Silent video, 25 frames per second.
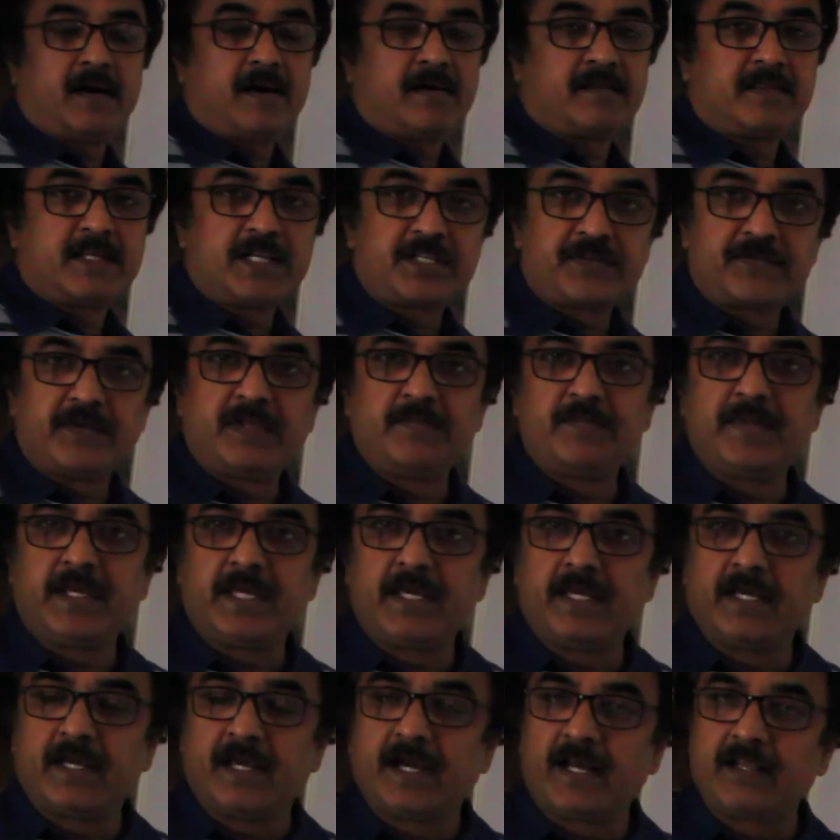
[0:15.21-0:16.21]
this will
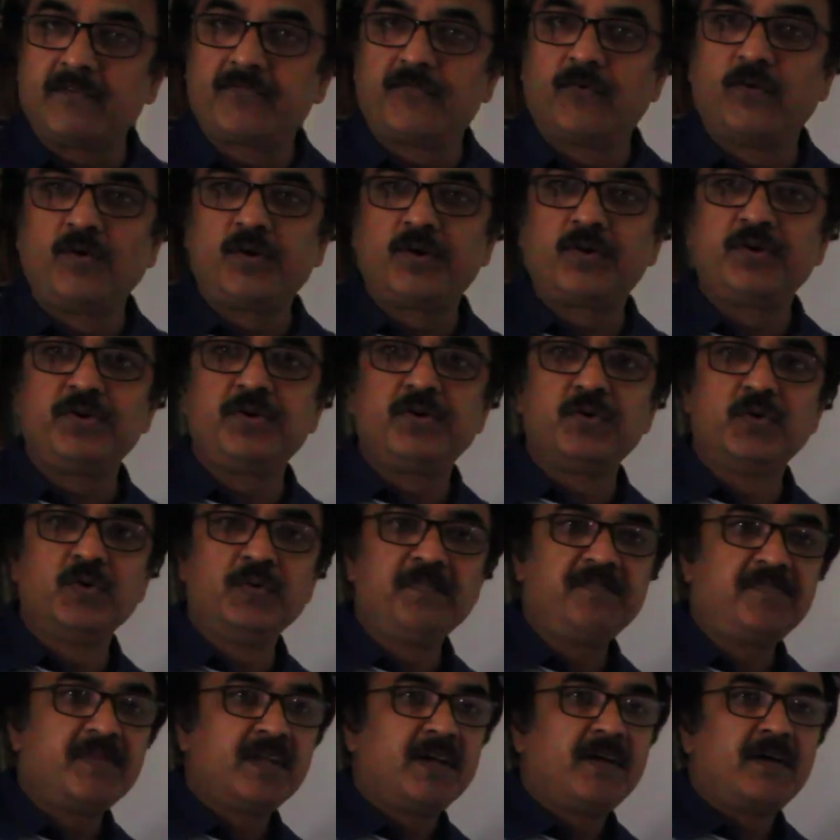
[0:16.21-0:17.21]
be helpful to
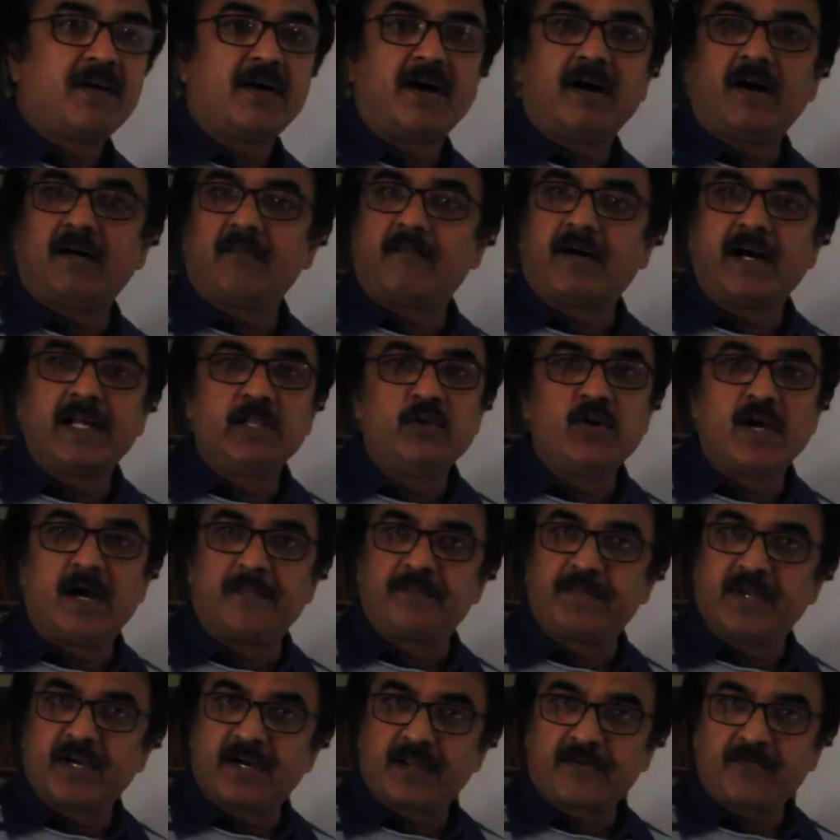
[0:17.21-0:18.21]
you while you
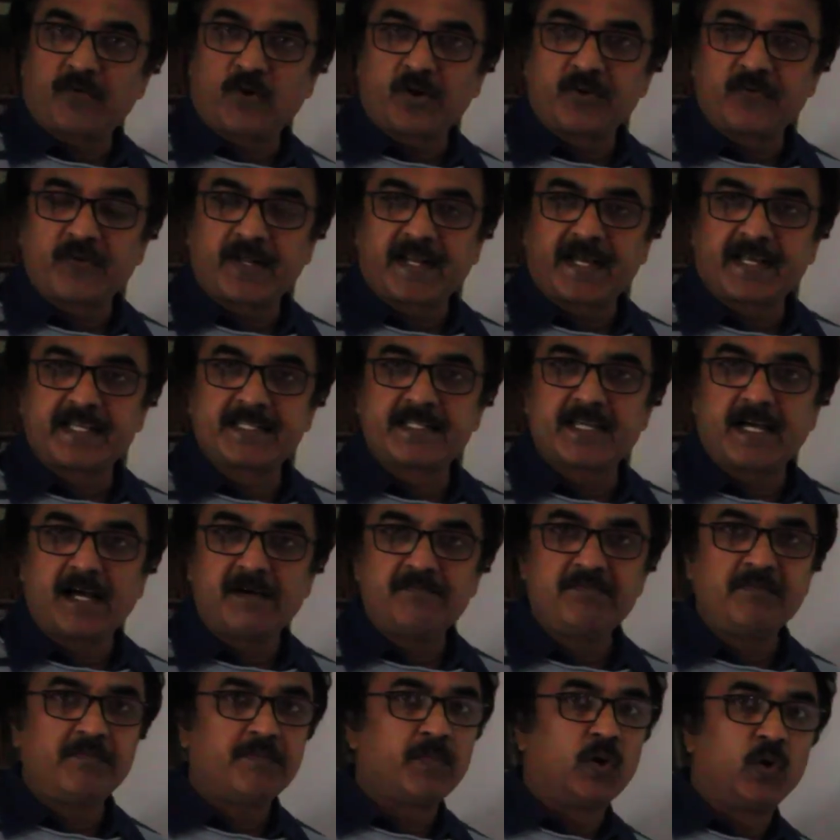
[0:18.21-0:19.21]
appear for your
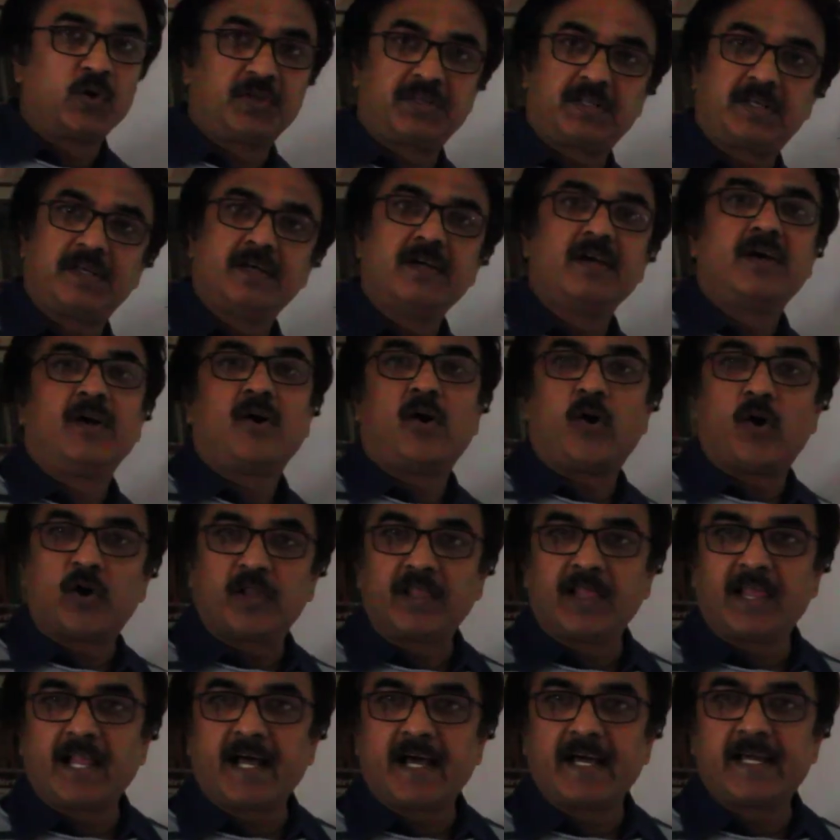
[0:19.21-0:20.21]
exam, both
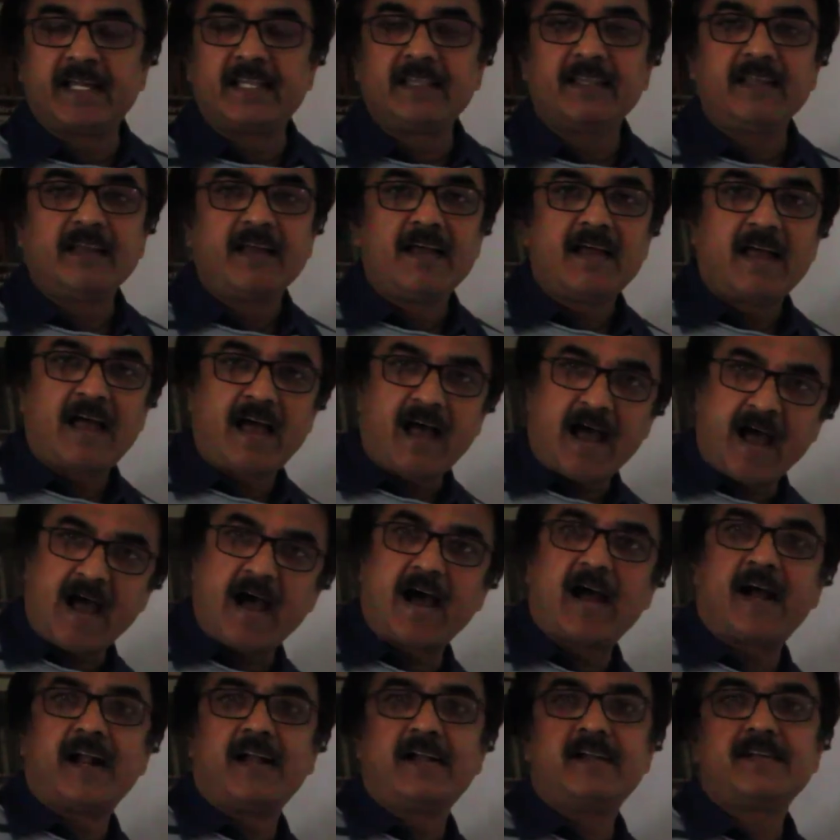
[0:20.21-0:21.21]
online
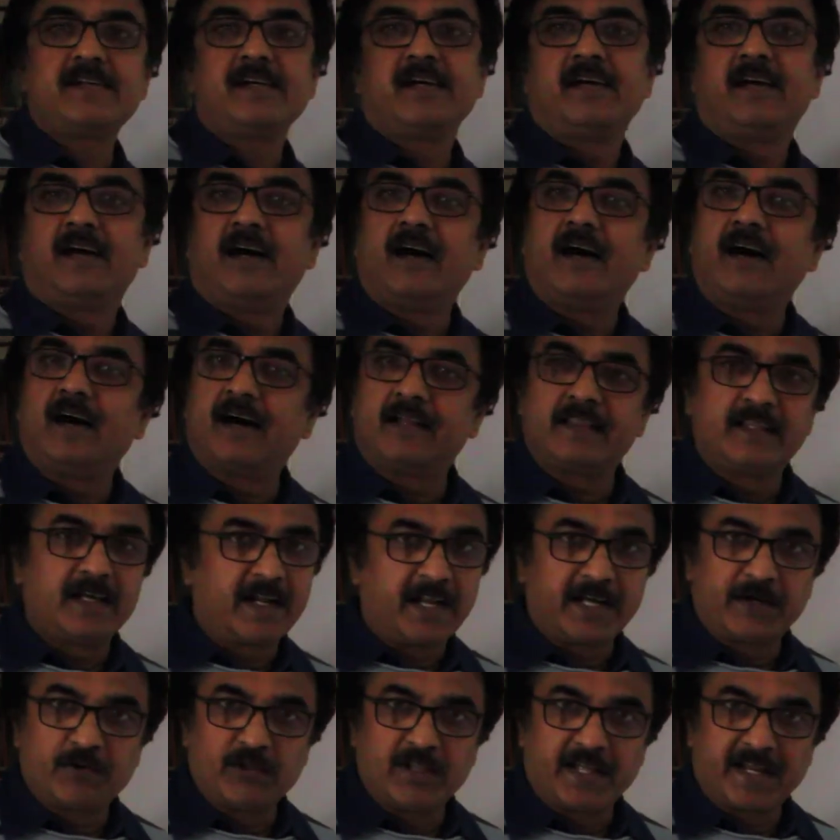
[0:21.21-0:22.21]
and the
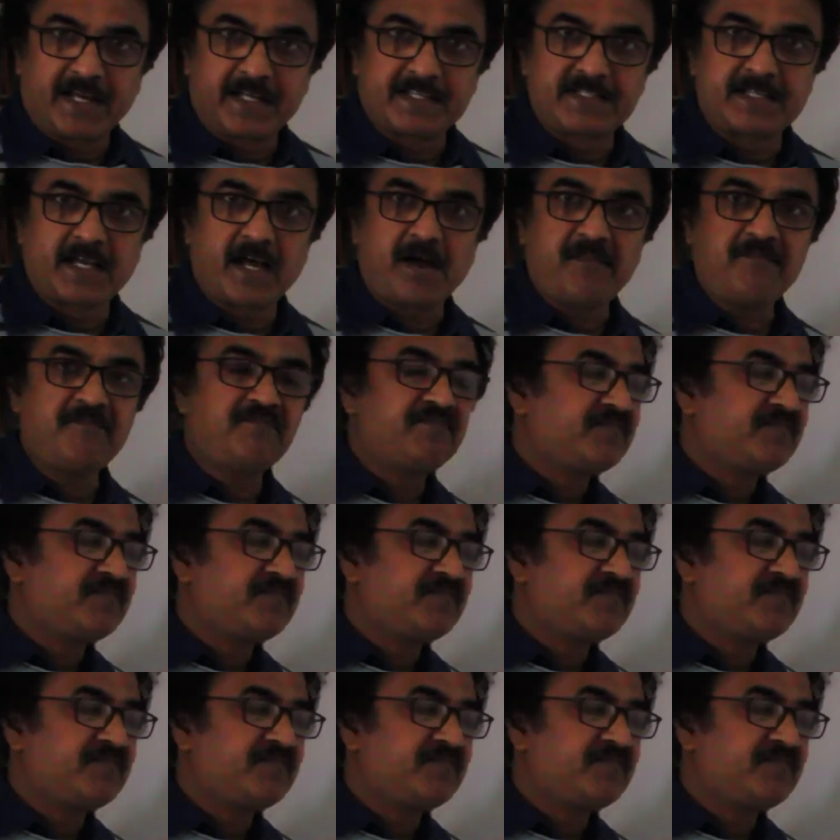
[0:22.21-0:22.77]
regular exam.